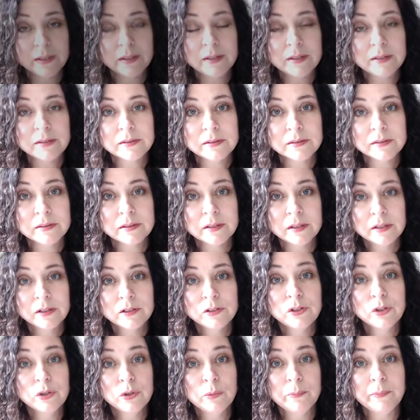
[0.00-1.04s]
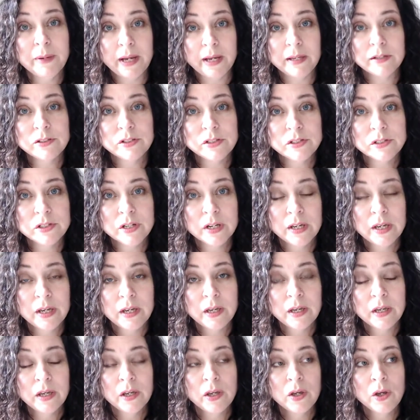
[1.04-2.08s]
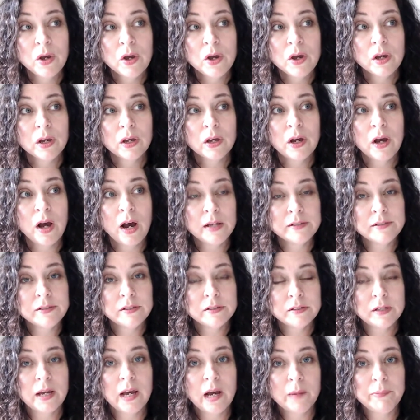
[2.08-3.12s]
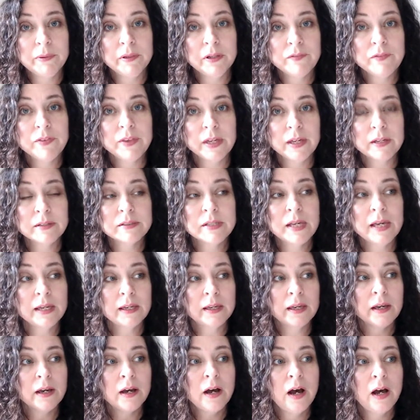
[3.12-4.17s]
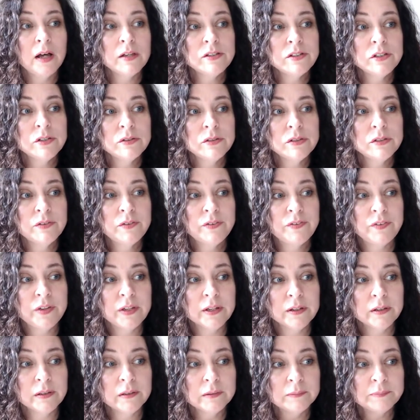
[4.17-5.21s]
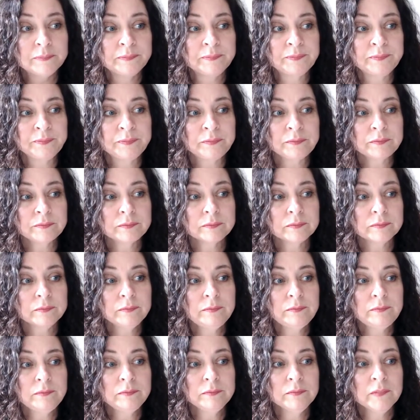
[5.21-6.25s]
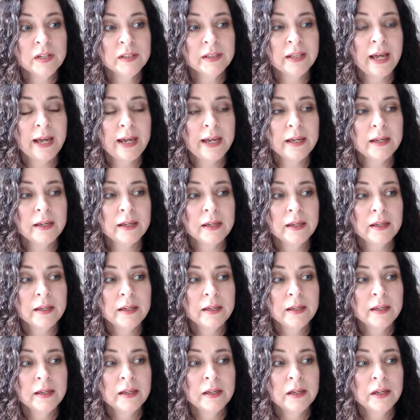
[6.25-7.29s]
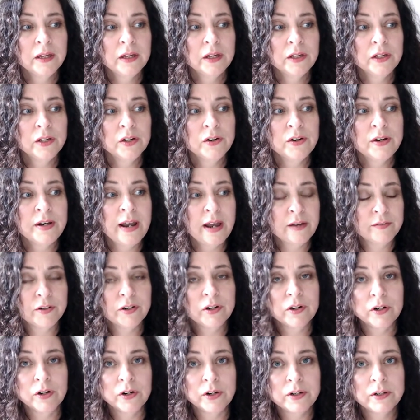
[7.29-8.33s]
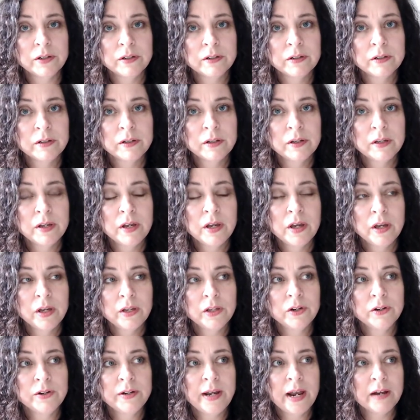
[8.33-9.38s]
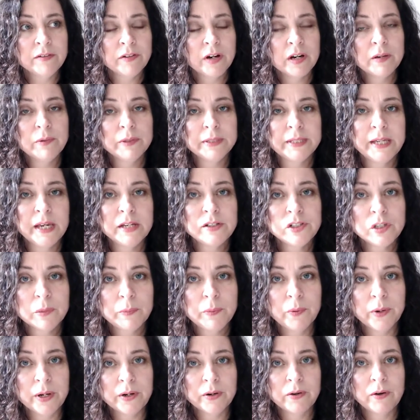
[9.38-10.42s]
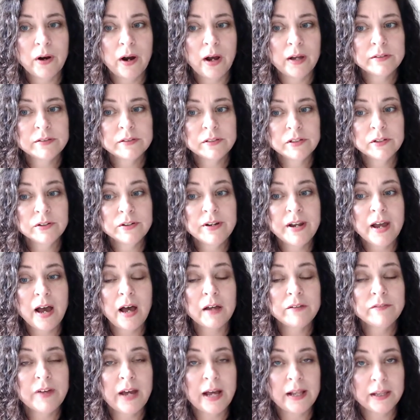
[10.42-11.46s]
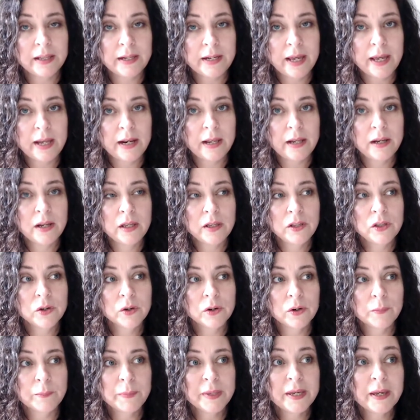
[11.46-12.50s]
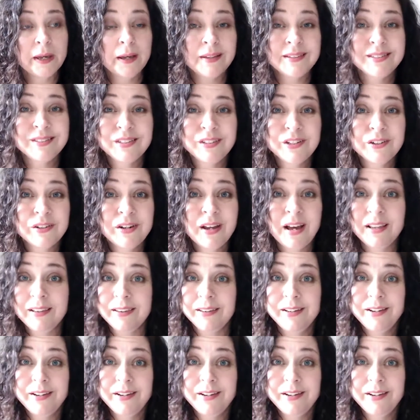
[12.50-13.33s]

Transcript: this too much causes a couple of things. It can cause you to feel like you're never heard. You're never able to get your point across. You're not validated. You're because you're not